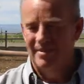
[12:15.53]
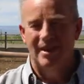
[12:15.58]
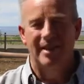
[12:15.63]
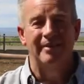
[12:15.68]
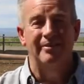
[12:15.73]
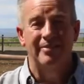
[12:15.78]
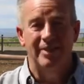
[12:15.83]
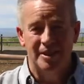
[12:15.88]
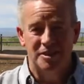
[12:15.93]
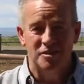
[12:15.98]

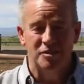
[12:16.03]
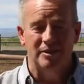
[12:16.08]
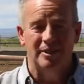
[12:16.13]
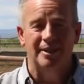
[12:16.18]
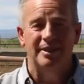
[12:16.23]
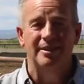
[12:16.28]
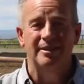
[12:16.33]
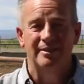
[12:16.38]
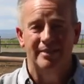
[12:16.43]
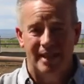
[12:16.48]

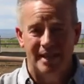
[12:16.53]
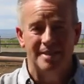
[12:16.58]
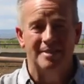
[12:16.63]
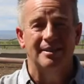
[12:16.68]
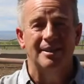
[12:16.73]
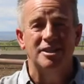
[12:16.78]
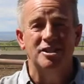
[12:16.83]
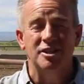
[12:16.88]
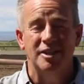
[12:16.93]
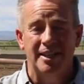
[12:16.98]
eventually,
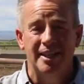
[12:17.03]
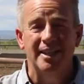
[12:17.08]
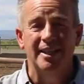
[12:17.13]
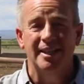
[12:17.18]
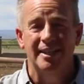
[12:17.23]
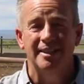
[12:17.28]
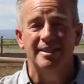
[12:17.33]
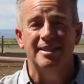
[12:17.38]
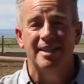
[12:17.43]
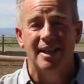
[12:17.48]
isolation
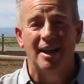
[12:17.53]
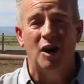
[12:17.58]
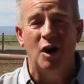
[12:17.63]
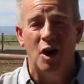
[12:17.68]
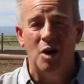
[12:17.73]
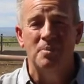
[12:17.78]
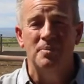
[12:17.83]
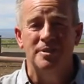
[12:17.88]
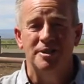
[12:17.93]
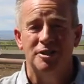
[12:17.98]
is a
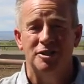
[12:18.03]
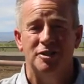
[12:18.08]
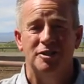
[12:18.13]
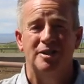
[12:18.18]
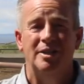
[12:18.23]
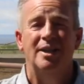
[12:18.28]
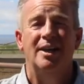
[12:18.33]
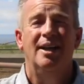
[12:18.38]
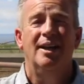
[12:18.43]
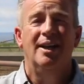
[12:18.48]

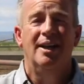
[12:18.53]
harbinger